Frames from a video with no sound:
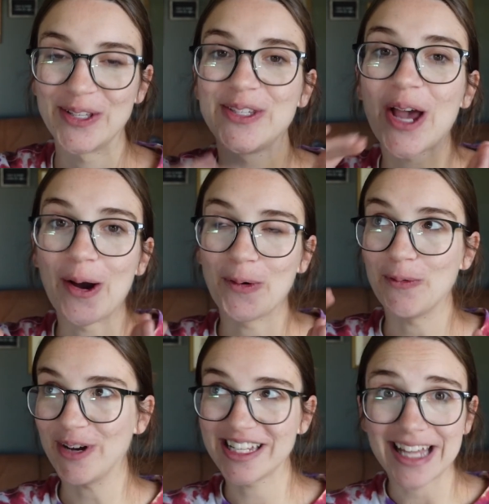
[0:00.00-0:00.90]
So,
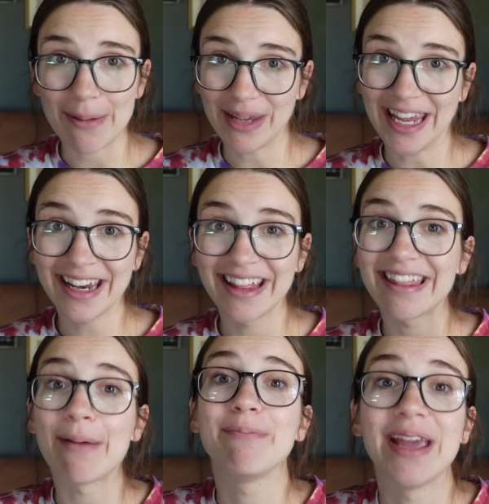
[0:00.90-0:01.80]
what does that mean?
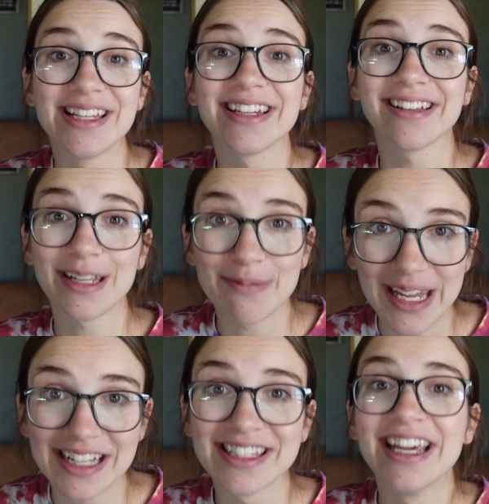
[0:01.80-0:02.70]
That basically
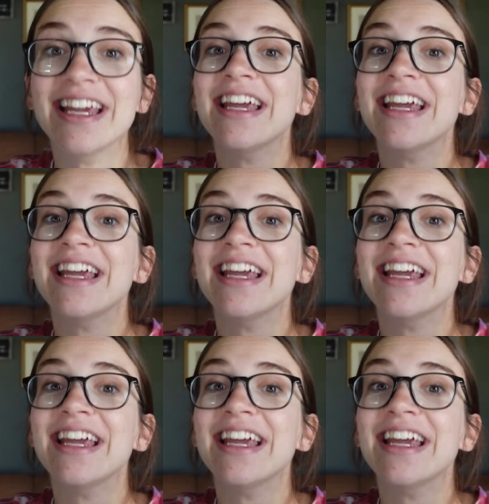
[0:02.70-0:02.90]
means